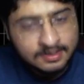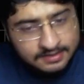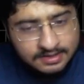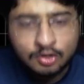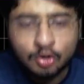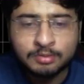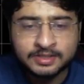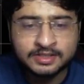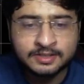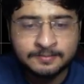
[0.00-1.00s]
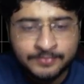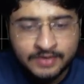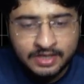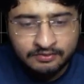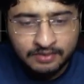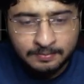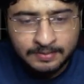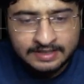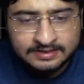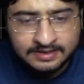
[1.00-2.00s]
This is a wrong method. If I
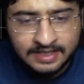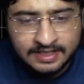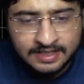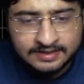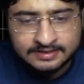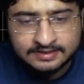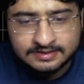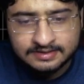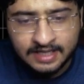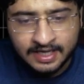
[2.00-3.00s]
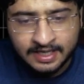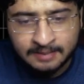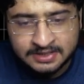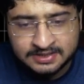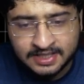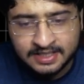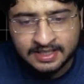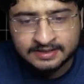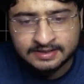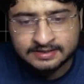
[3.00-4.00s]
place a tile like this and I place a tile
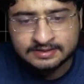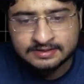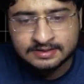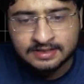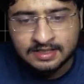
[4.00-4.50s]
like this